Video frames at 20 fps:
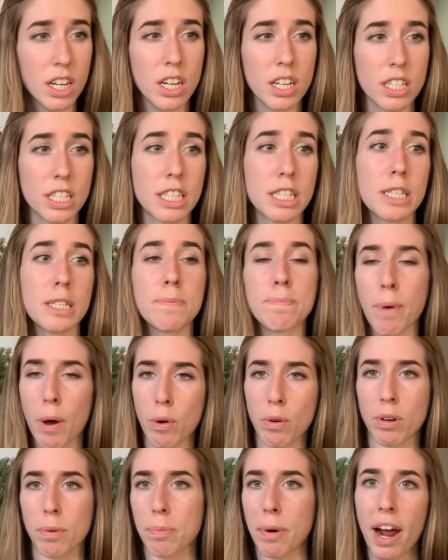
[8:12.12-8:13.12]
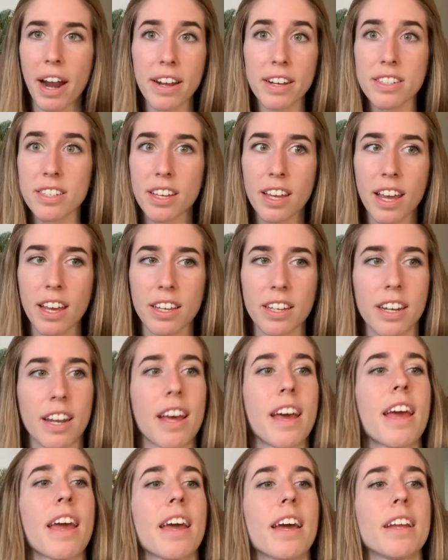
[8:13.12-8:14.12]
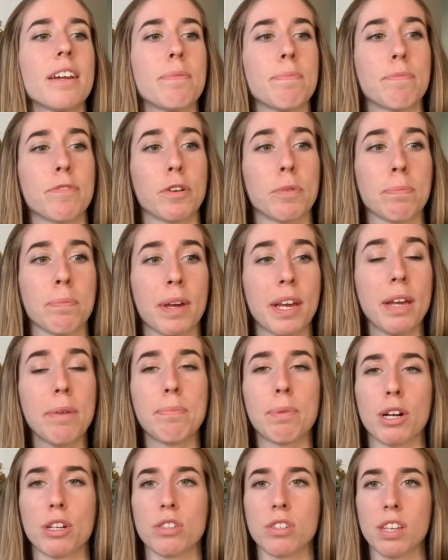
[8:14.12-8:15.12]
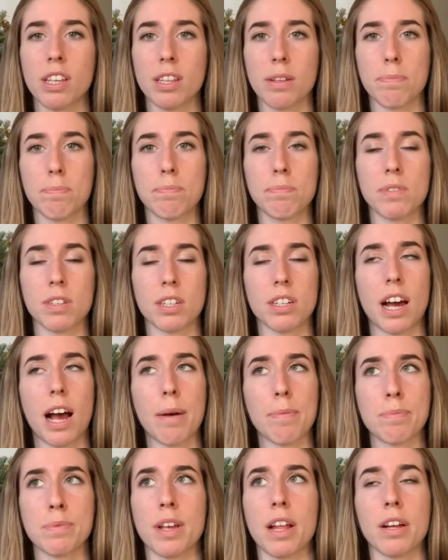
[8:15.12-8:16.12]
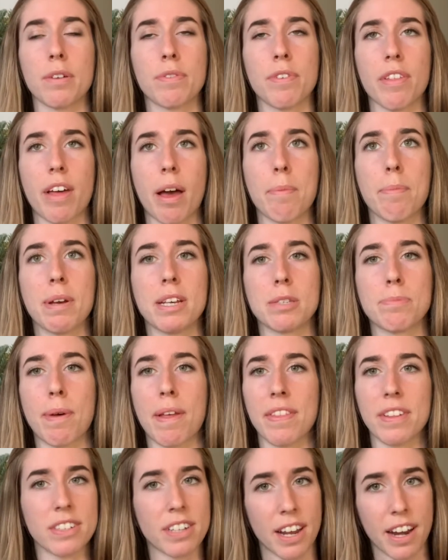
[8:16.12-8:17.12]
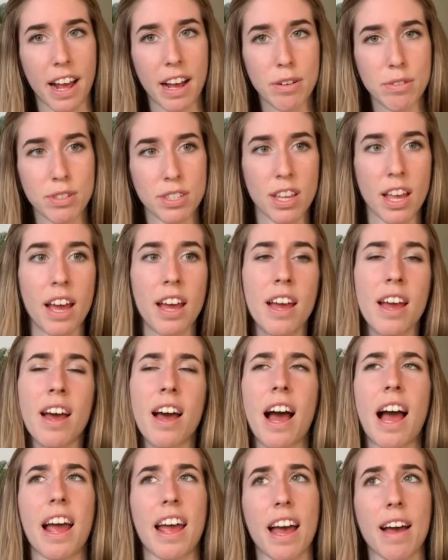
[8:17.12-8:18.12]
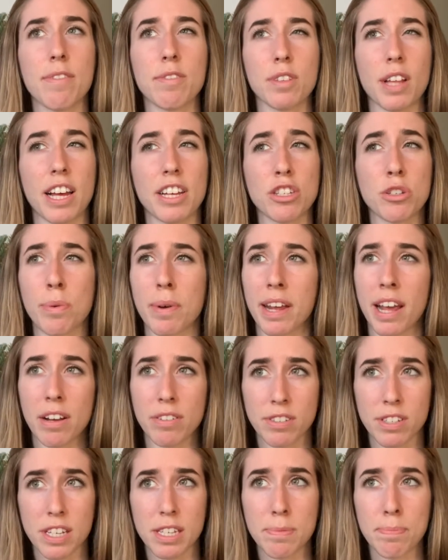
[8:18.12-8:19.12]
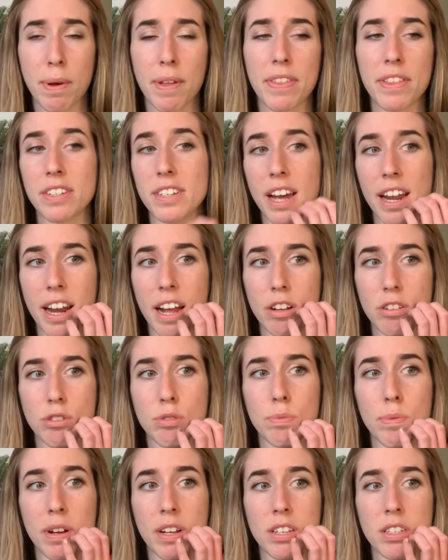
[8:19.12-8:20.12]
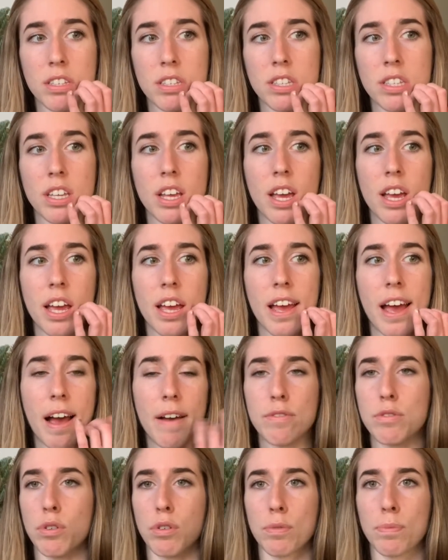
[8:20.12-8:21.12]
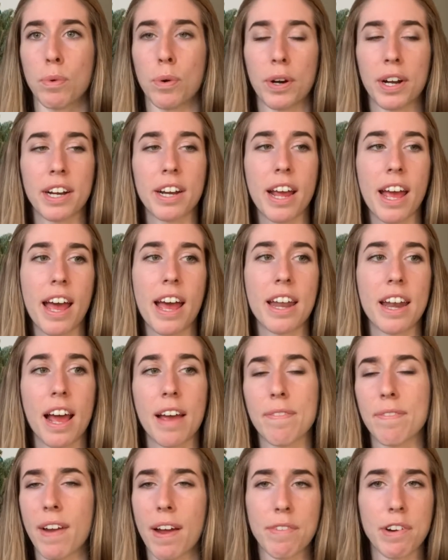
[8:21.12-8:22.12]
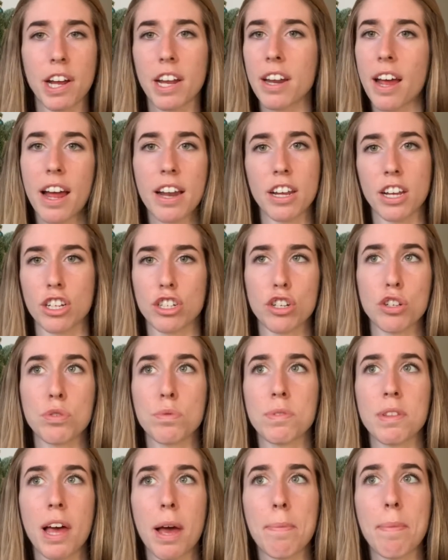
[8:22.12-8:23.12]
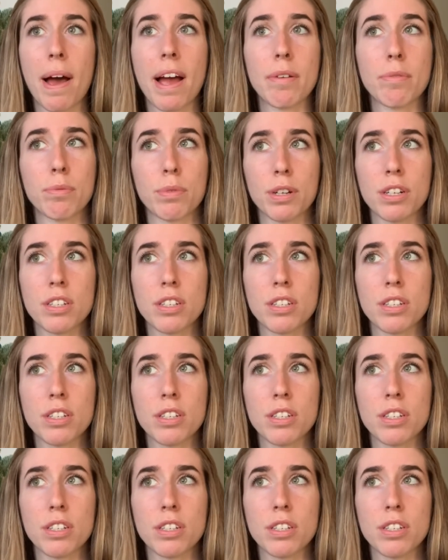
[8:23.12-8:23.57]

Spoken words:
Spoke Products again. And for me personally, the top seller for them has been the 10 ounce. I have less 20 ounces, but the 10 ounce ones have sold more, and I've never had any issues with them. I've